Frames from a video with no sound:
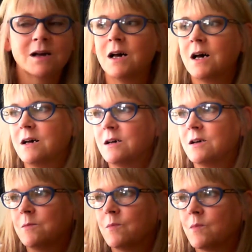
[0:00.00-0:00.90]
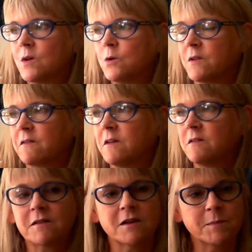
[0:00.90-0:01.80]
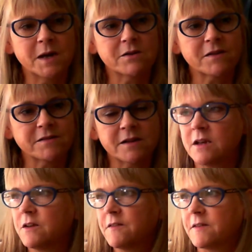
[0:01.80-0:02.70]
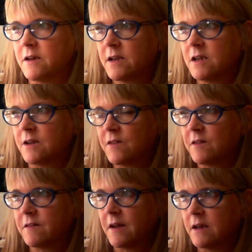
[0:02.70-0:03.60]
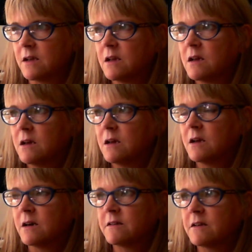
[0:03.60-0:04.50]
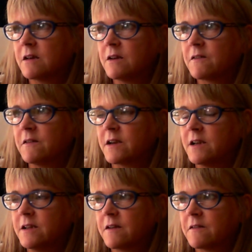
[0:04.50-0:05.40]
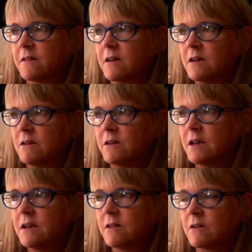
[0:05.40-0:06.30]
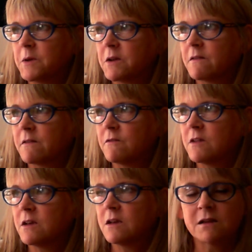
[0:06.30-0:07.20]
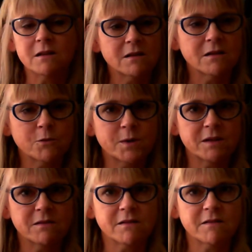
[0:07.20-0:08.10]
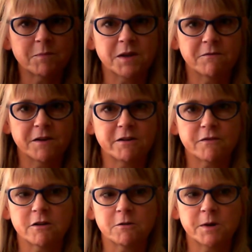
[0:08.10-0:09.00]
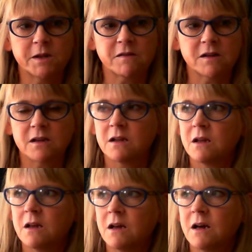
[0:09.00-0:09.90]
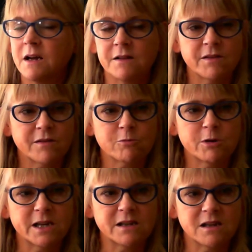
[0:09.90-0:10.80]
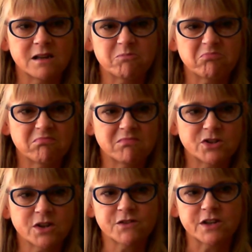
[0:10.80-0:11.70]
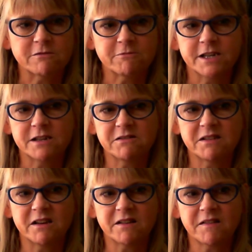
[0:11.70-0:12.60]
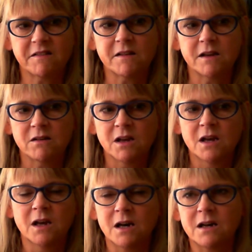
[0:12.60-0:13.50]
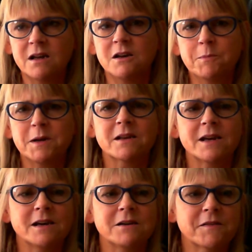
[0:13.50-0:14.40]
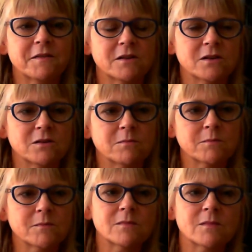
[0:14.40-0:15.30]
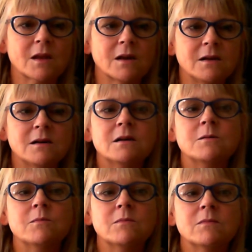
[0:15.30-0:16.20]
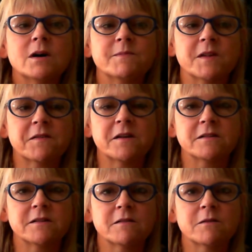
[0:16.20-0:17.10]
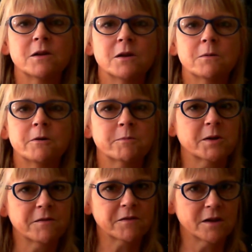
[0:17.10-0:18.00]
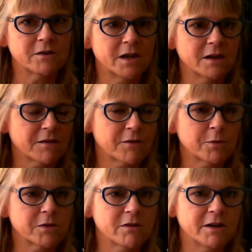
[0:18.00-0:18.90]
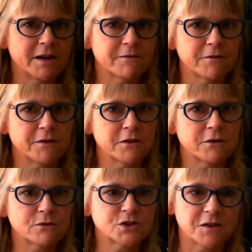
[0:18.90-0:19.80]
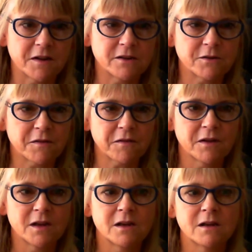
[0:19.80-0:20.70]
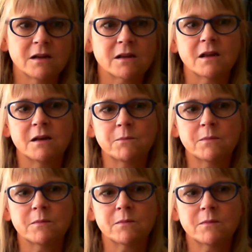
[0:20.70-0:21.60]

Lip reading: Oh, the sun's come out. So I didn't go cycling today, and I didn't go cycling yesterday either because of the wind. It's been very, very windy and rainy and just generally not nice. So I hope I can get out soon. I haven't decided where I'm going to go next, whether I'll head for the Yorkshire Dales again,